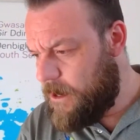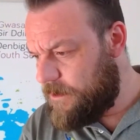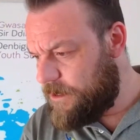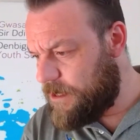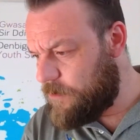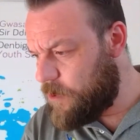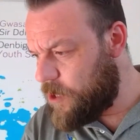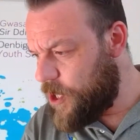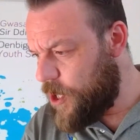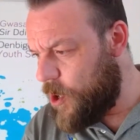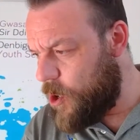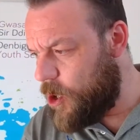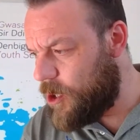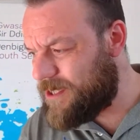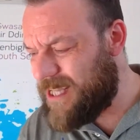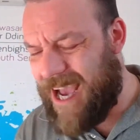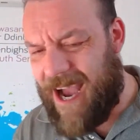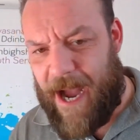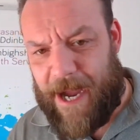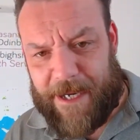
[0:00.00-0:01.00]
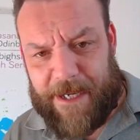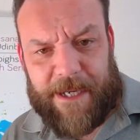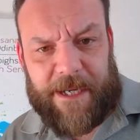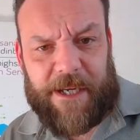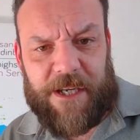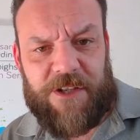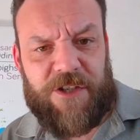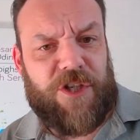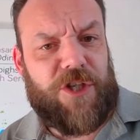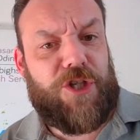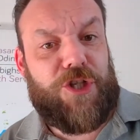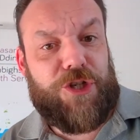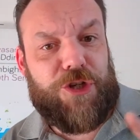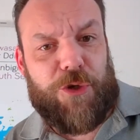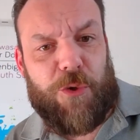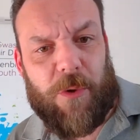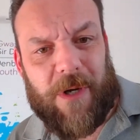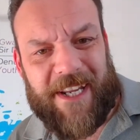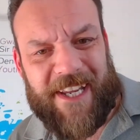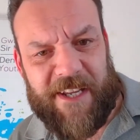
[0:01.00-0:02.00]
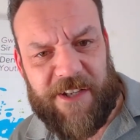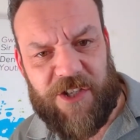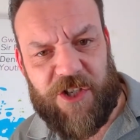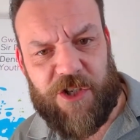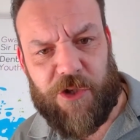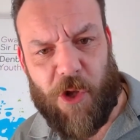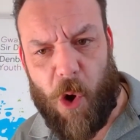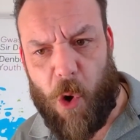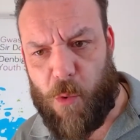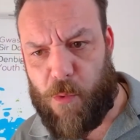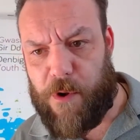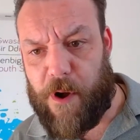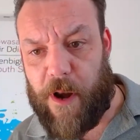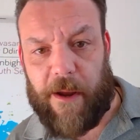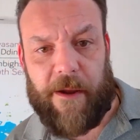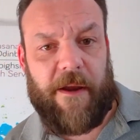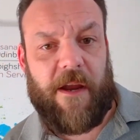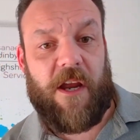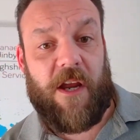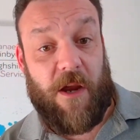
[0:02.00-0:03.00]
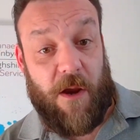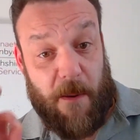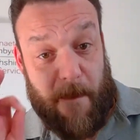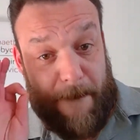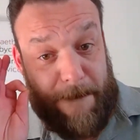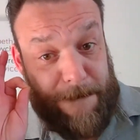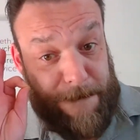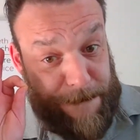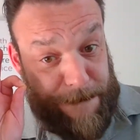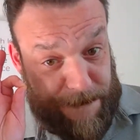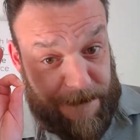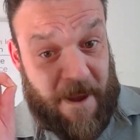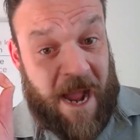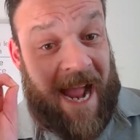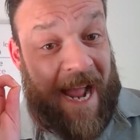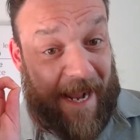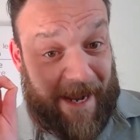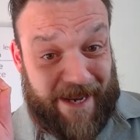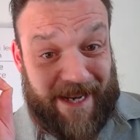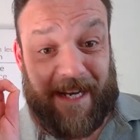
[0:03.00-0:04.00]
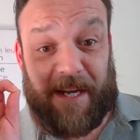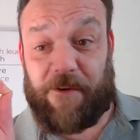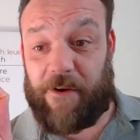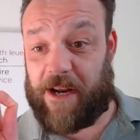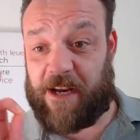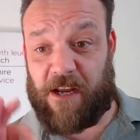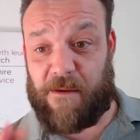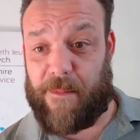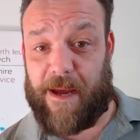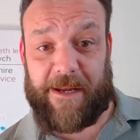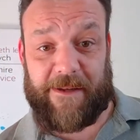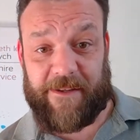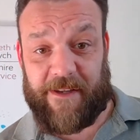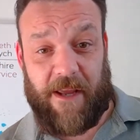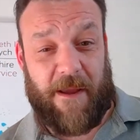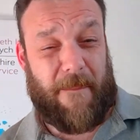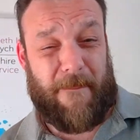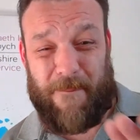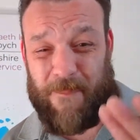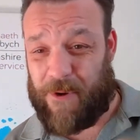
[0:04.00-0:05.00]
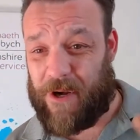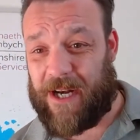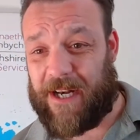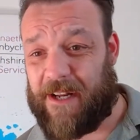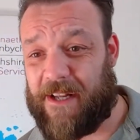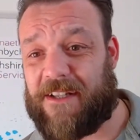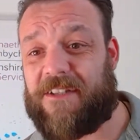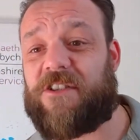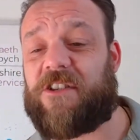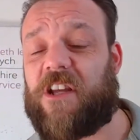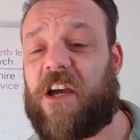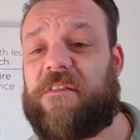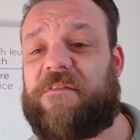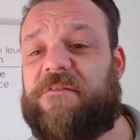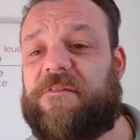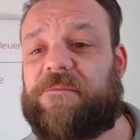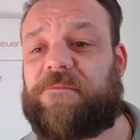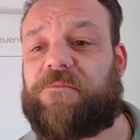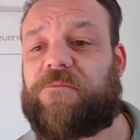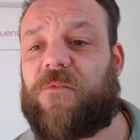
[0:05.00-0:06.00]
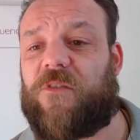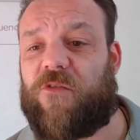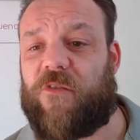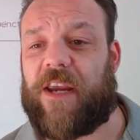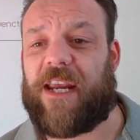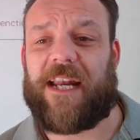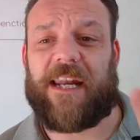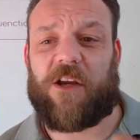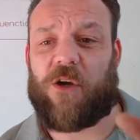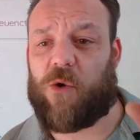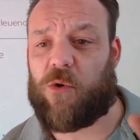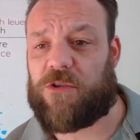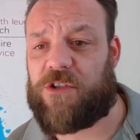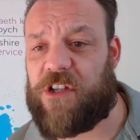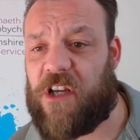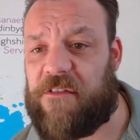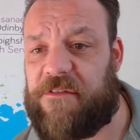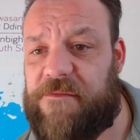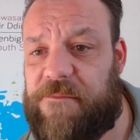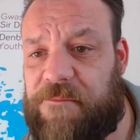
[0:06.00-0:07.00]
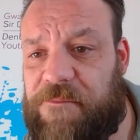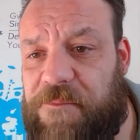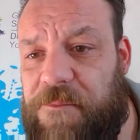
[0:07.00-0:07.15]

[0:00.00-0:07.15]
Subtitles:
They were called Angus and Julia Stone. Highly recommend. Brilliant stuff. Really cool stuff.